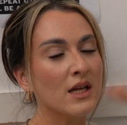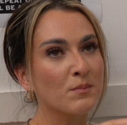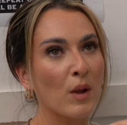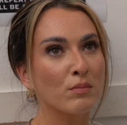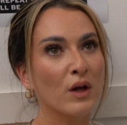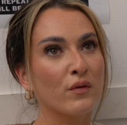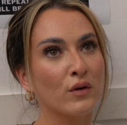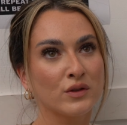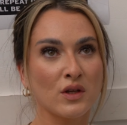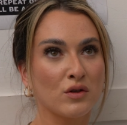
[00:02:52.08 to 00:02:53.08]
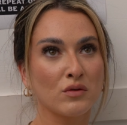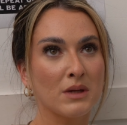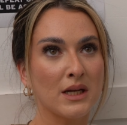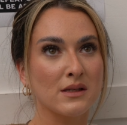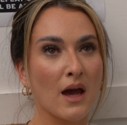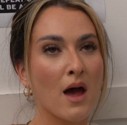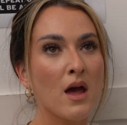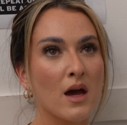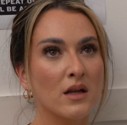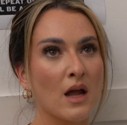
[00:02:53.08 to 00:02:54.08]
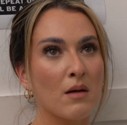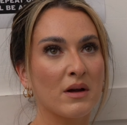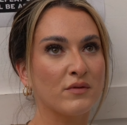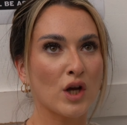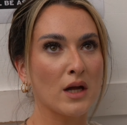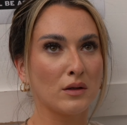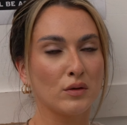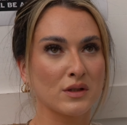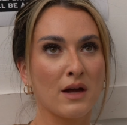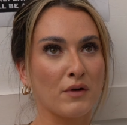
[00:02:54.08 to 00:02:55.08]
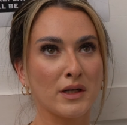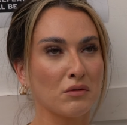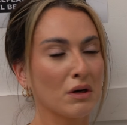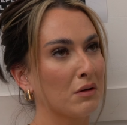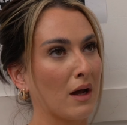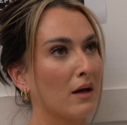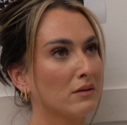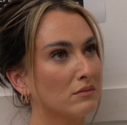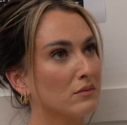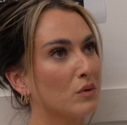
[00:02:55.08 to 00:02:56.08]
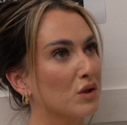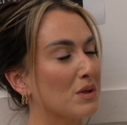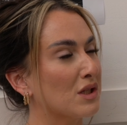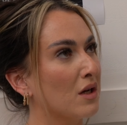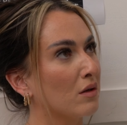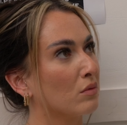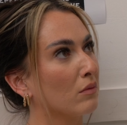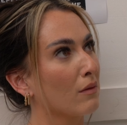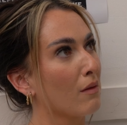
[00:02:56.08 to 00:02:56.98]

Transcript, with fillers: he has blocked me off all social media and now my vagina looks like Freddy Krueger. What do I do?